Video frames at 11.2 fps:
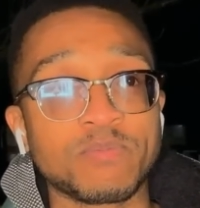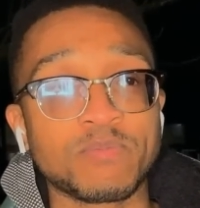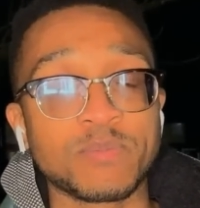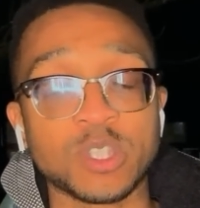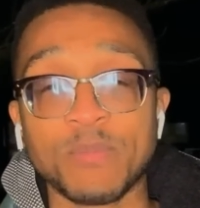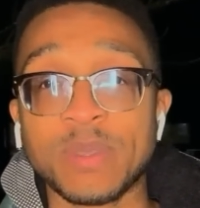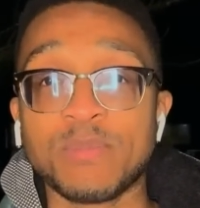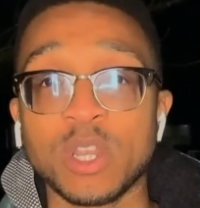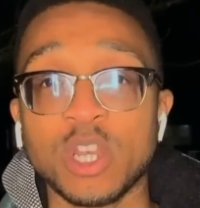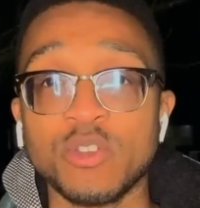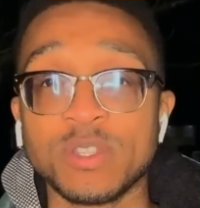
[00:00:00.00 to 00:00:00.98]
some
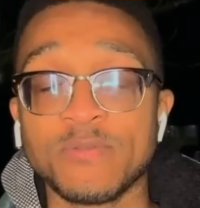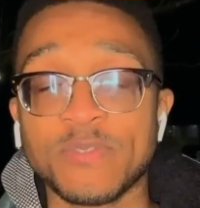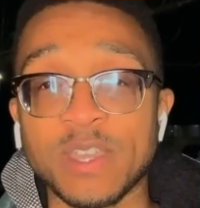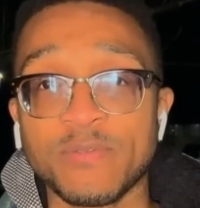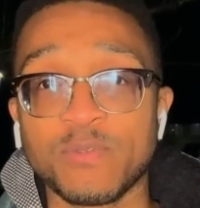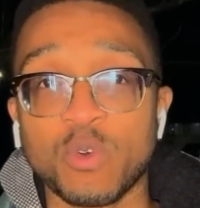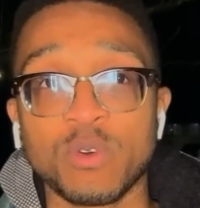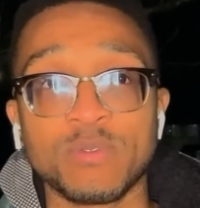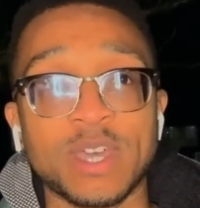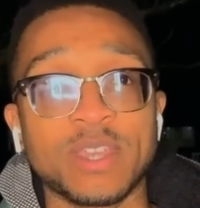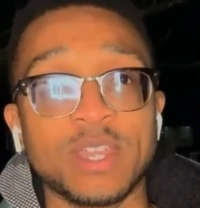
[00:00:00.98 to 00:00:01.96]
people are losing faith or
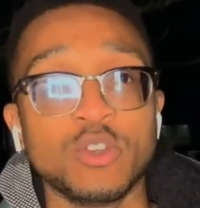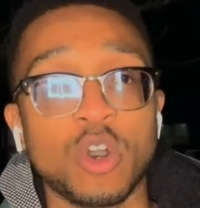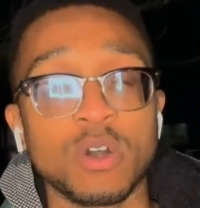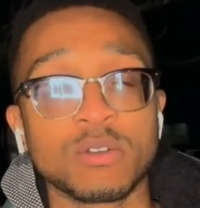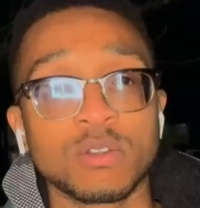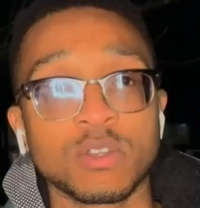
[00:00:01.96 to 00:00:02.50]
that they're not